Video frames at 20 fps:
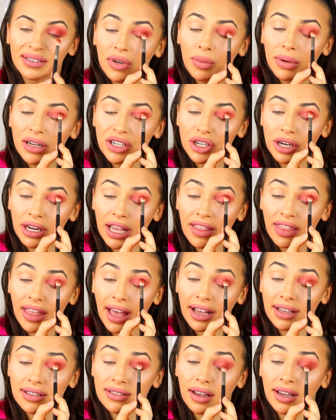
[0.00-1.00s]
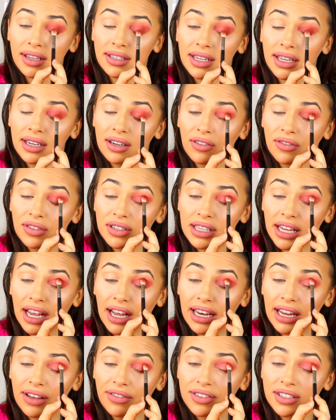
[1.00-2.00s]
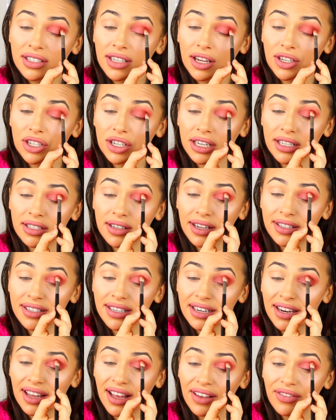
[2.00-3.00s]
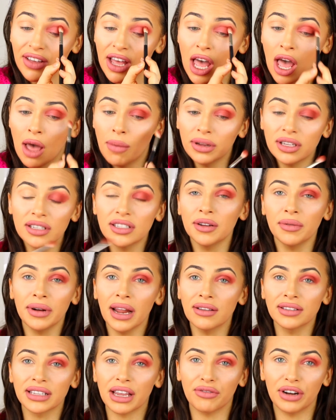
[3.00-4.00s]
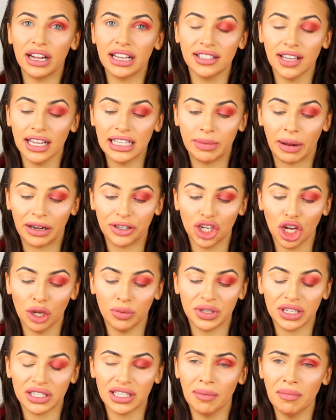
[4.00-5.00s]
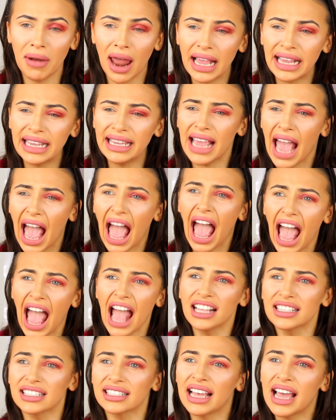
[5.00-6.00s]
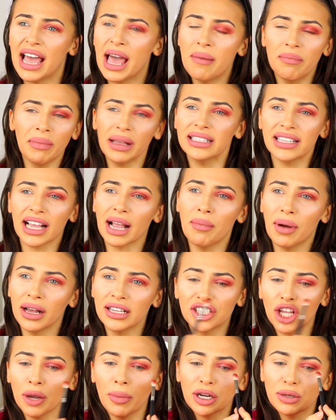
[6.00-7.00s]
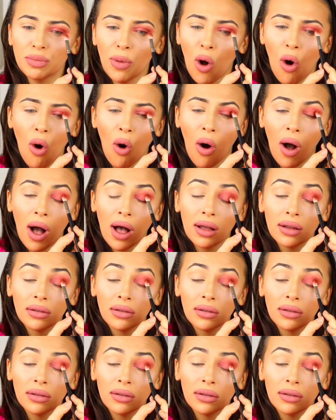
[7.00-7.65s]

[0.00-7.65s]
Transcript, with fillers: Probably shouldn't get that excited. Obviously, I live such an exciting life, but does no one else get really excited about dupes? Because I'm like, yes, it means I can buy so much more.